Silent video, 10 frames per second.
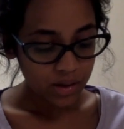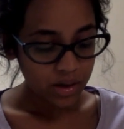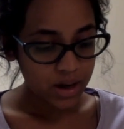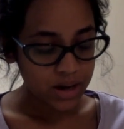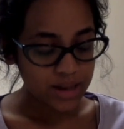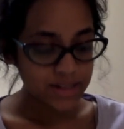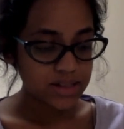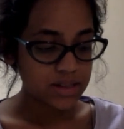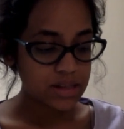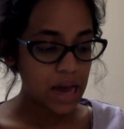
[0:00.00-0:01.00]

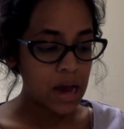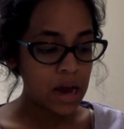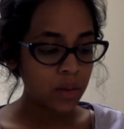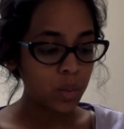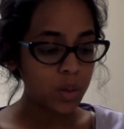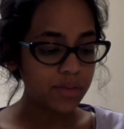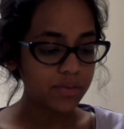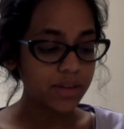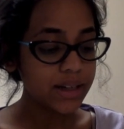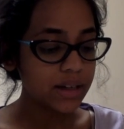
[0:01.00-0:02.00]
That's and we've
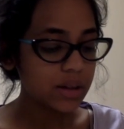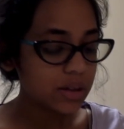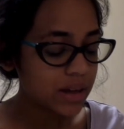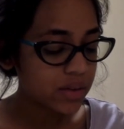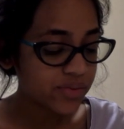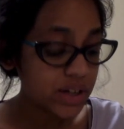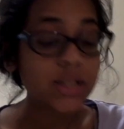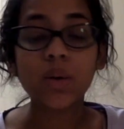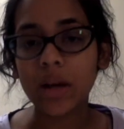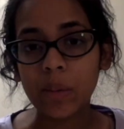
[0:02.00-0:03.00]
really
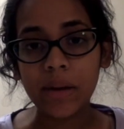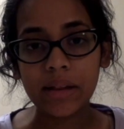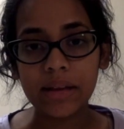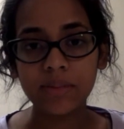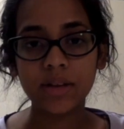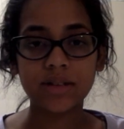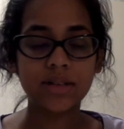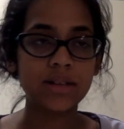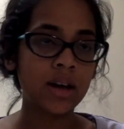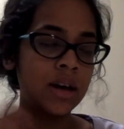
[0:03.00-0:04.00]
finished quite quickly, because
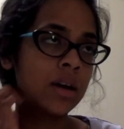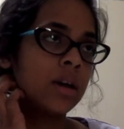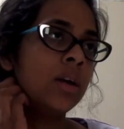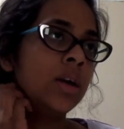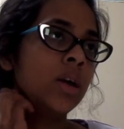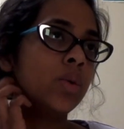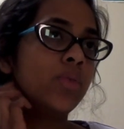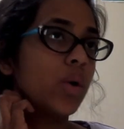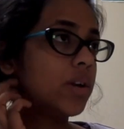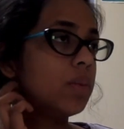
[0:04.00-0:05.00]
we've
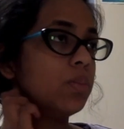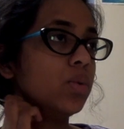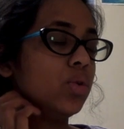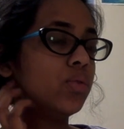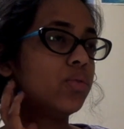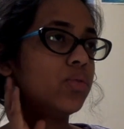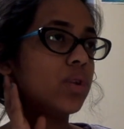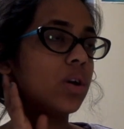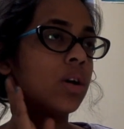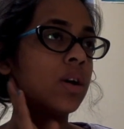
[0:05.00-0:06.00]
already moved
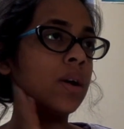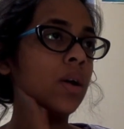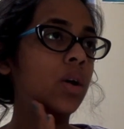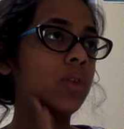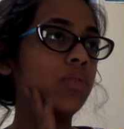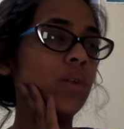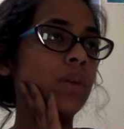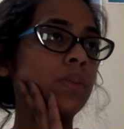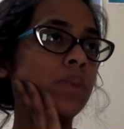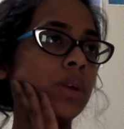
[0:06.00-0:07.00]
on
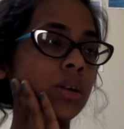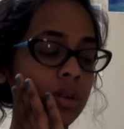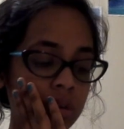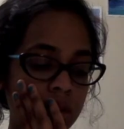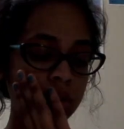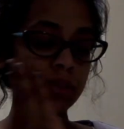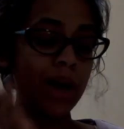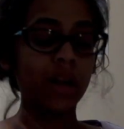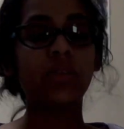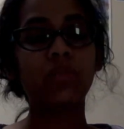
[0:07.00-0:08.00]
from the
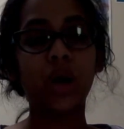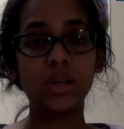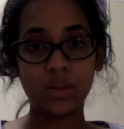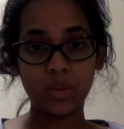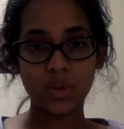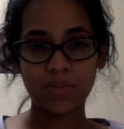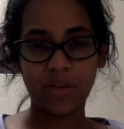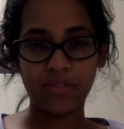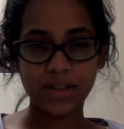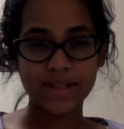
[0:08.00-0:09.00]
Battle of Malden, which was my
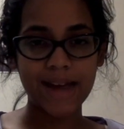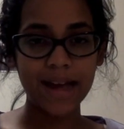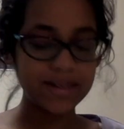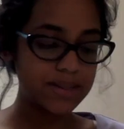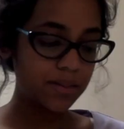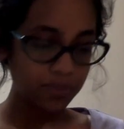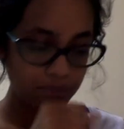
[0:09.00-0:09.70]
first text,